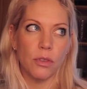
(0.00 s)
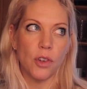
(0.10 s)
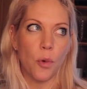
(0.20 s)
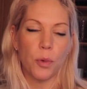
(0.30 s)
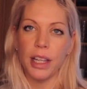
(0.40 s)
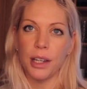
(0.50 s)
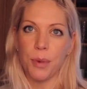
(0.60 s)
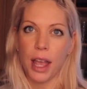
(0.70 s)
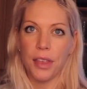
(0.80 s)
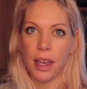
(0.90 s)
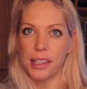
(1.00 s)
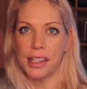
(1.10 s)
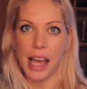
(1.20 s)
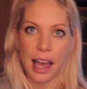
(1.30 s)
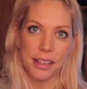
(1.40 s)
don't really rate things
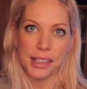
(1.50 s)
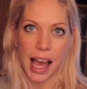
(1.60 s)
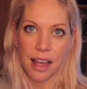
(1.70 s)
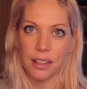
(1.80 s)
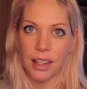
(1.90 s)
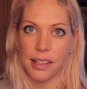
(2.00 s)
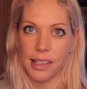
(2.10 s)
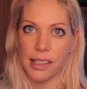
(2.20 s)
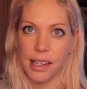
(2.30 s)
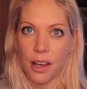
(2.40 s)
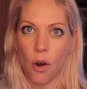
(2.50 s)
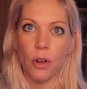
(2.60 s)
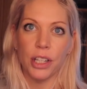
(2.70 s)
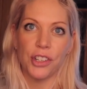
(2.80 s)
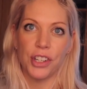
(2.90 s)
as high as 10 unless it's like,
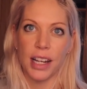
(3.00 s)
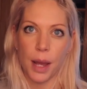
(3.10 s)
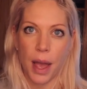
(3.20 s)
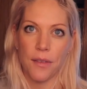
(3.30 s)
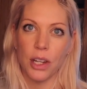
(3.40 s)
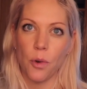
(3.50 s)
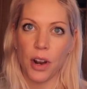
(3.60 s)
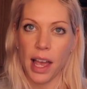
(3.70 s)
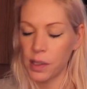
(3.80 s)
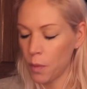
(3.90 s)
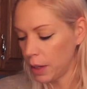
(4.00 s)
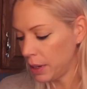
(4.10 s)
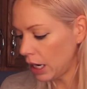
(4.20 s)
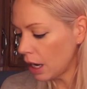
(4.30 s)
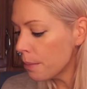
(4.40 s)
holy shit, I'm having an orgasm while I'm
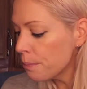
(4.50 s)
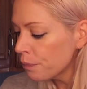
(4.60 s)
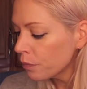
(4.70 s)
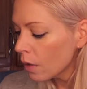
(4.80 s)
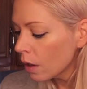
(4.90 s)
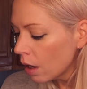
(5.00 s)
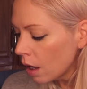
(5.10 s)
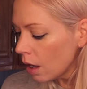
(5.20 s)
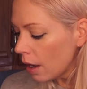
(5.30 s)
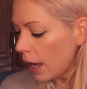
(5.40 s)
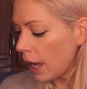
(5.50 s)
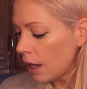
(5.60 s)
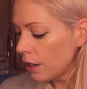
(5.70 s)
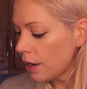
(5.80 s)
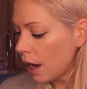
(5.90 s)
eating it.
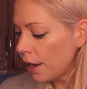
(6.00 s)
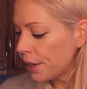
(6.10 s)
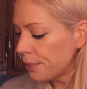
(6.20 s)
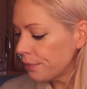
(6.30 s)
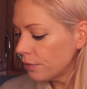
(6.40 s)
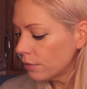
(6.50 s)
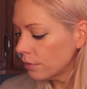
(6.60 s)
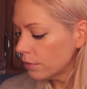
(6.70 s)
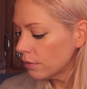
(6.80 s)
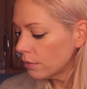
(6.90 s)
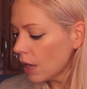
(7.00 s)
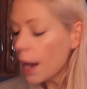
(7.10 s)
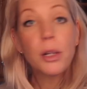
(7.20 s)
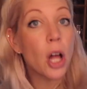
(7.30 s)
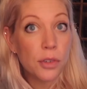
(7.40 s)
And
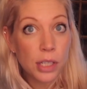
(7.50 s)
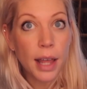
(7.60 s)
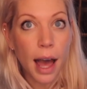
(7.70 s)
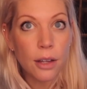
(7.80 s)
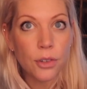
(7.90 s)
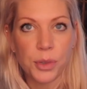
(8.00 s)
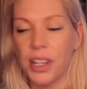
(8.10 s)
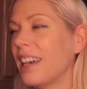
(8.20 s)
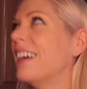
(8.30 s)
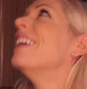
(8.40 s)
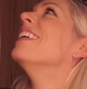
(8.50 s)
I'm close to that. No, I'm just kidding.